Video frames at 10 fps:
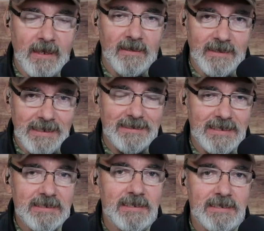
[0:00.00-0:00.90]
this
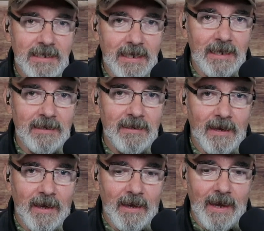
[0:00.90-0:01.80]
is indeed,
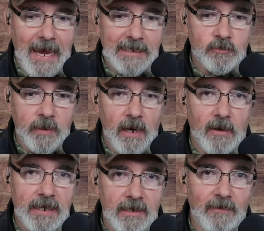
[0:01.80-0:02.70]
as we
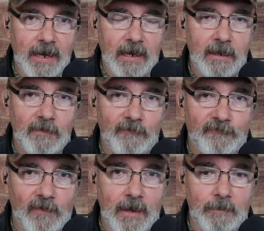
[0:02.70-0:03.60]
are hearing
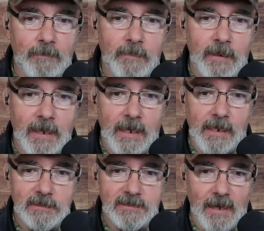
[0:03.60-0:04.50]
from
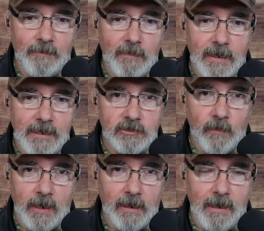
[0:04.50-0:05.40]
some
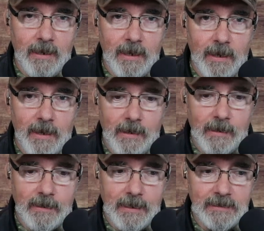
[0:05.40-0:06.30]
Israeli
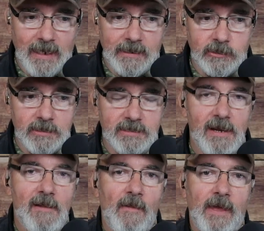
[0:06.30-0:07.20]
intelligence,
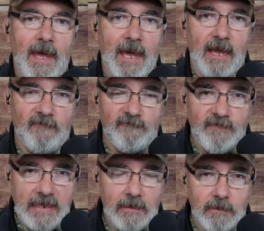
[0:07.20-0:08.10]
a
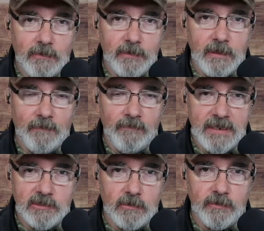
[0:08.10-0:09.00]
failed
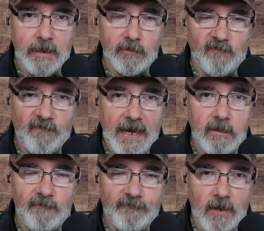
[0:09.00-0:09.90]
missile that was
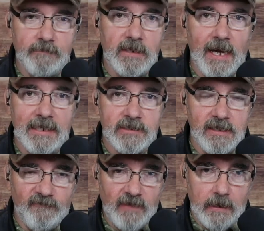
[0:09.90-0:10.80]
fired from Gaza
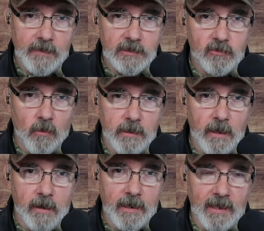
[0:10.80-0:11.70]
that fell in this
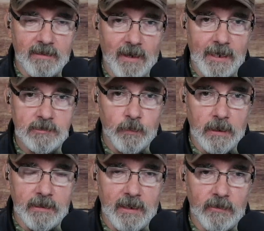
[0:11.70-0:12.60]
courtyard at the
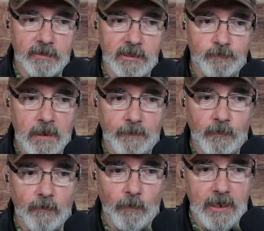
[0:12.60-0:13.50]
hospital and killed these
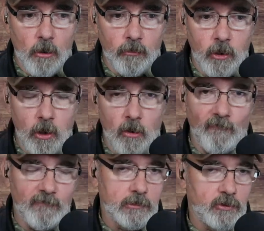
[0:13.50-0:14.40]
people. We don't know
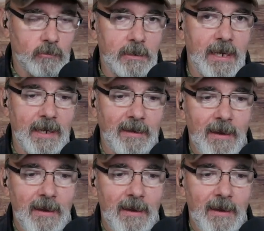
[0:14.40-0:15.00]
for sure yet,